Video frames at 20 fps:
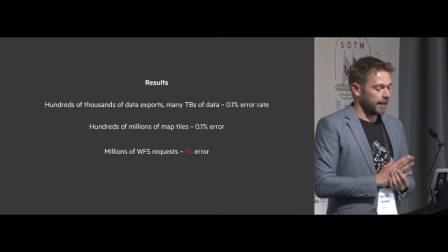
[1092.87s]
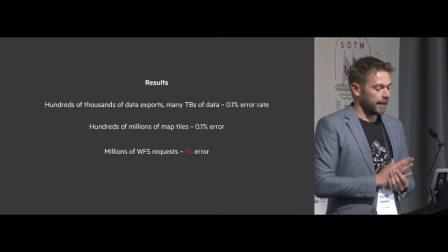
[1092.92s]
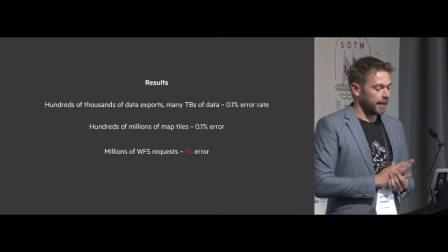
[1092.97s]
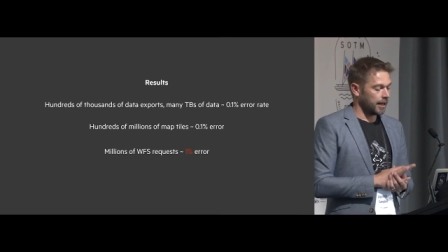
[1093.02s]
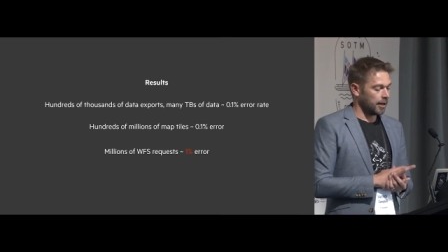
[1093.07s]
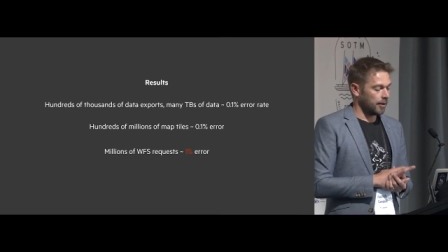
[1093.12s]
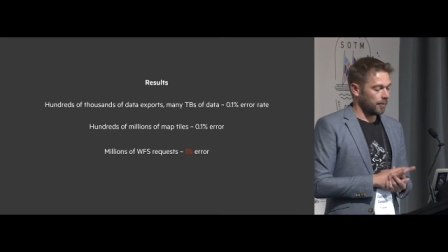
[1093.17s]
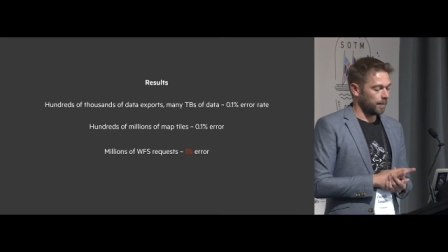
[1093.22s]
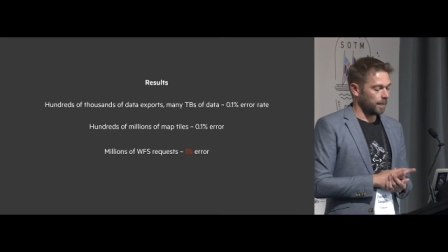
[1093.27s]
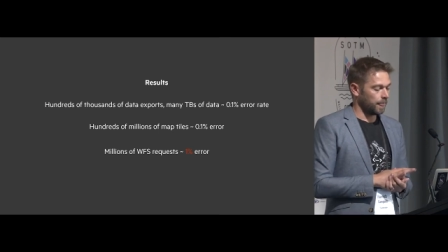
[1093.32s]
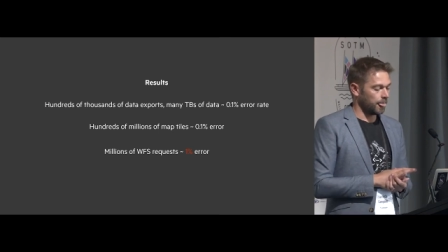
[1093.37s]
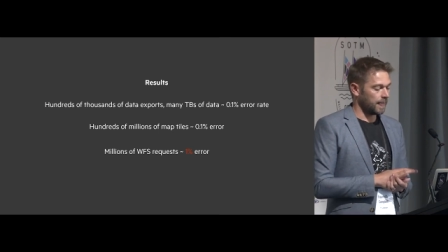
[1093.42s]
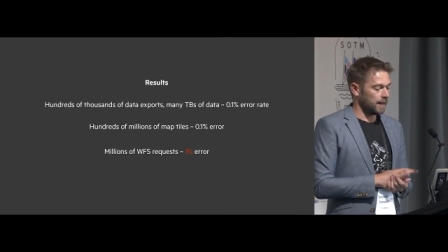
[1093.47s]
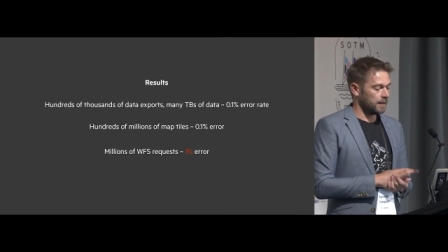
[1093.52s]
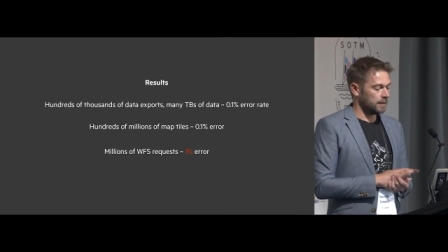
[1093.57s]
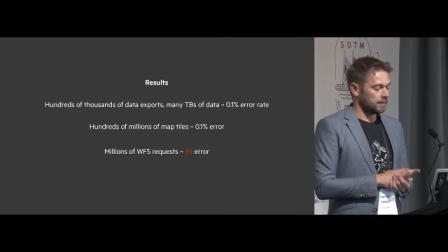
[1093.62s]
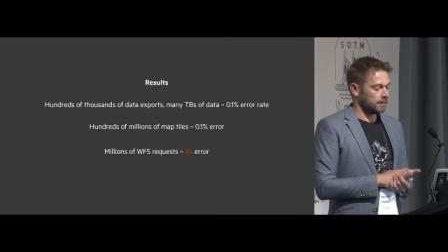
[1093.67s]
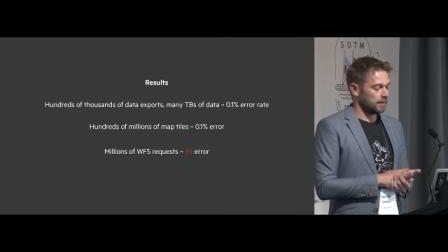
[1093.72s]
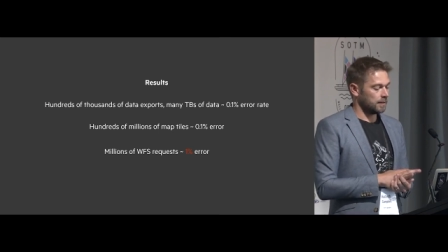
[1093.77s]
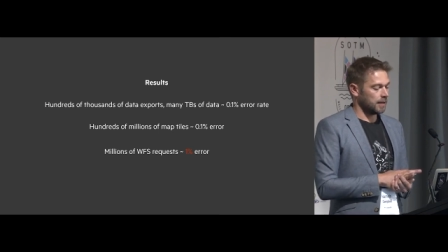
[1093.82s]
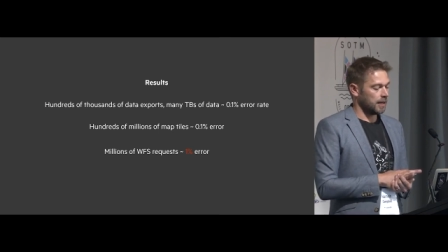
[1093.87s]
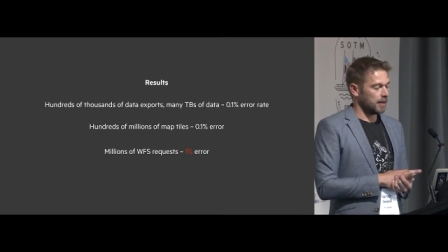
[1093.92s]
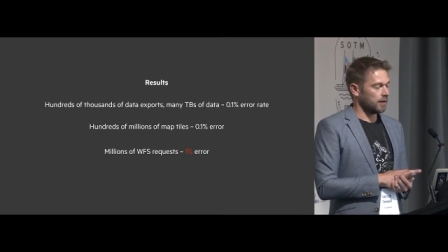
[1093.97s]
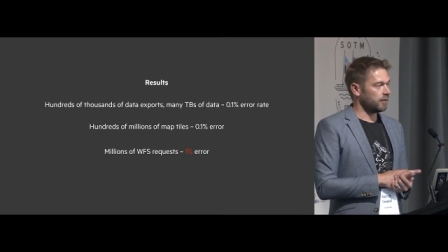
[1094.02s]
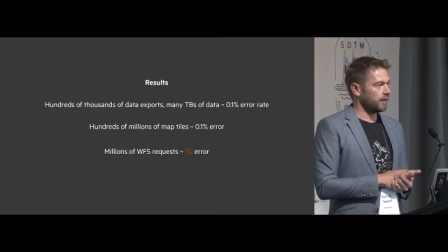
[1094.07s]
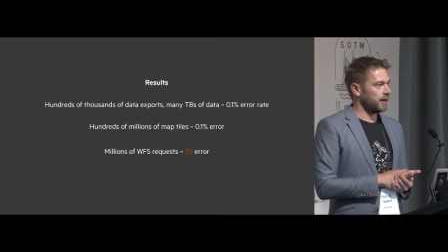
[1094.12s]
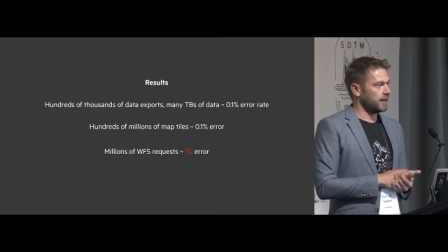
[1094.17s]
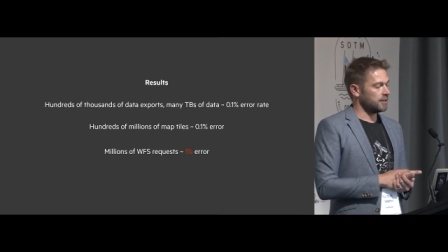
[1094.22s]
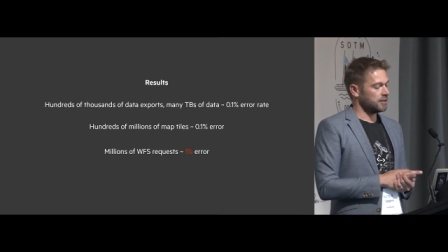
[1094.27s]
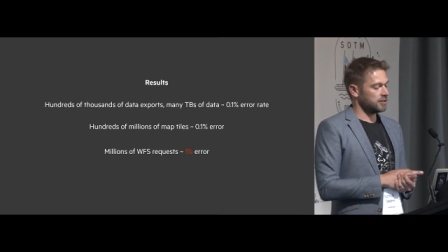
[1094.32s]
Um,
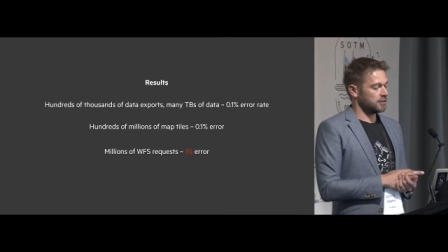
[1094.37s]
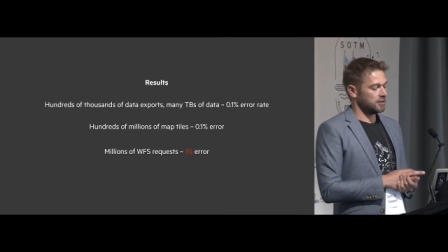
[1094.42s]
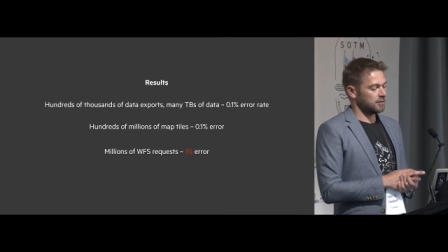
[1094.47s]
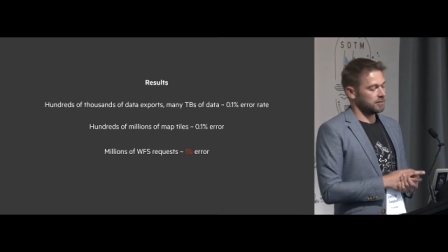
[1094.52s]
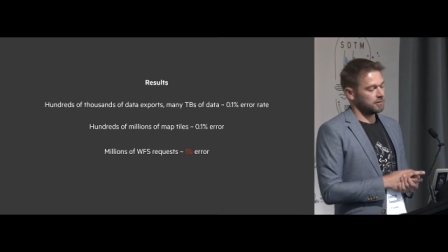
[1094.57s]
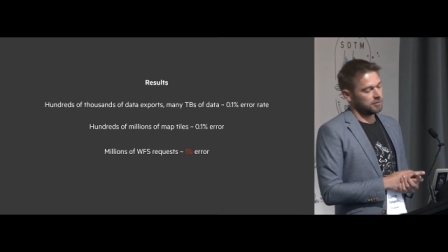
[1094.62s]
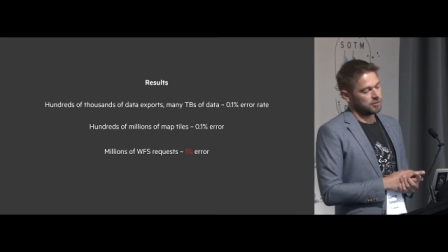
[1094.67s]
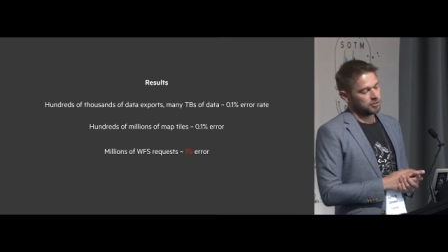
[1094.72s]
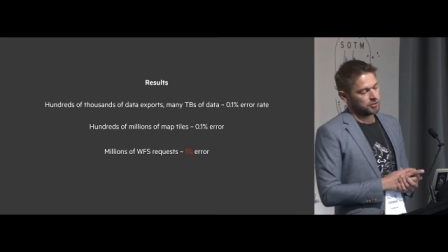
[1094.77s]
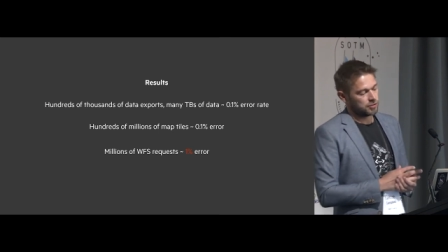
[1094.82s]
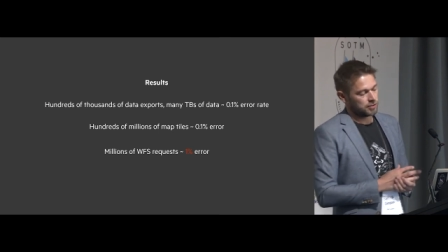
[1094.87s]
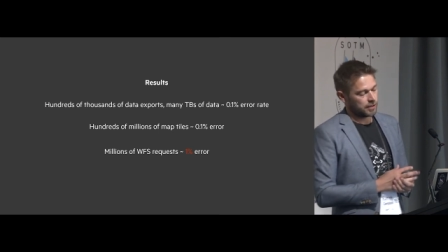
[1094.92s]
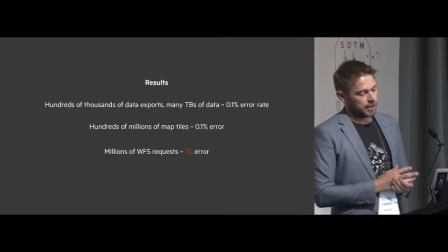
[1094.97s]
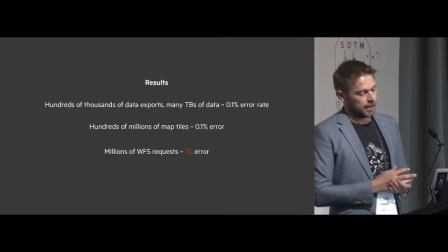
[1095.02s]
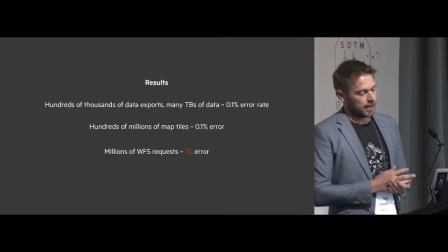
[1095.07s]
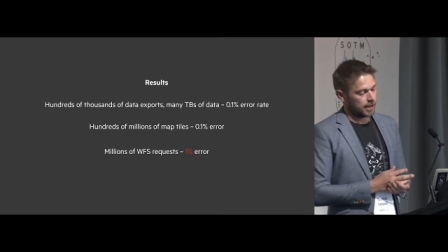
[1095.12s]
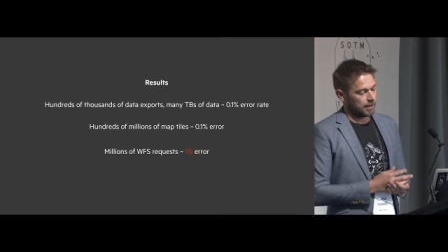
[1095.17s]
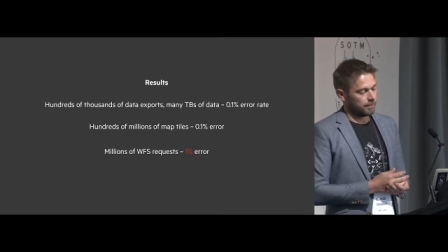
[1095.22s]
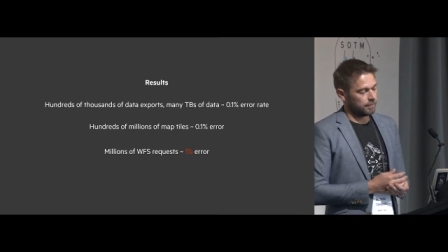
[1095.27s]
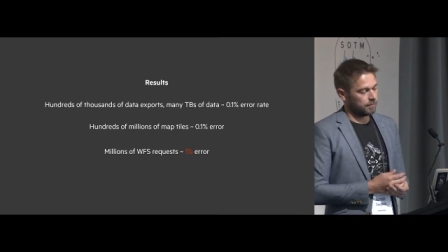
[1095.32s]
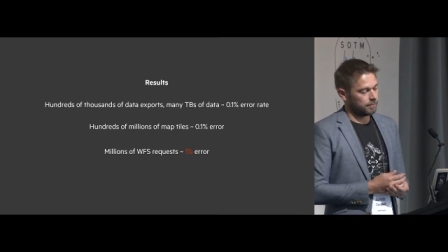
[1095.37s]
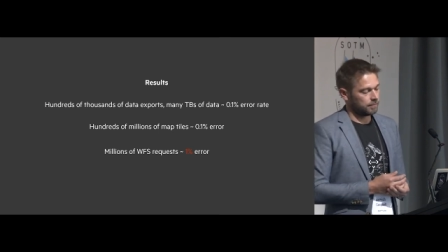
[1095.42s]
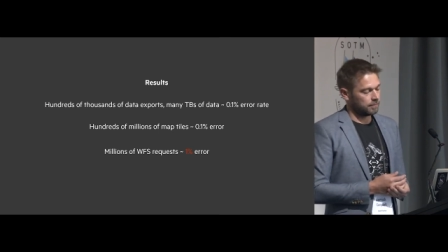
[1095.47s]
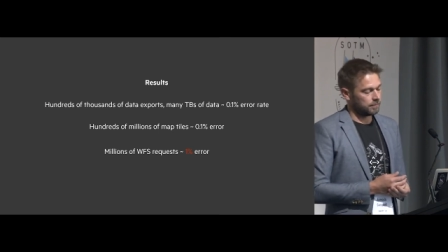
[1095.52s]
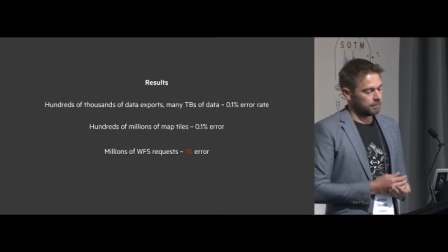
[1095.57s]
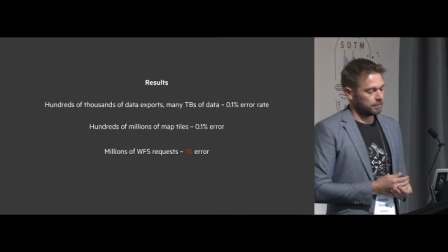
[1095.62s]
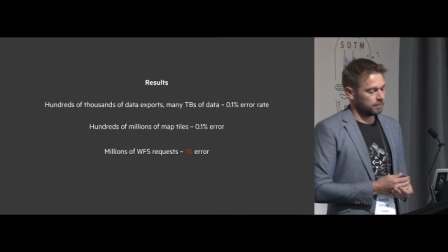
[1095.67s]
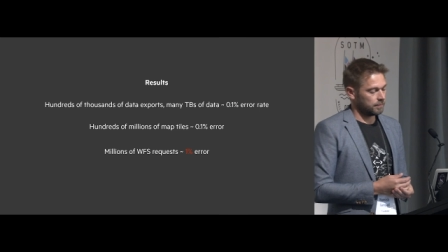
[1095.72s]
error rates um,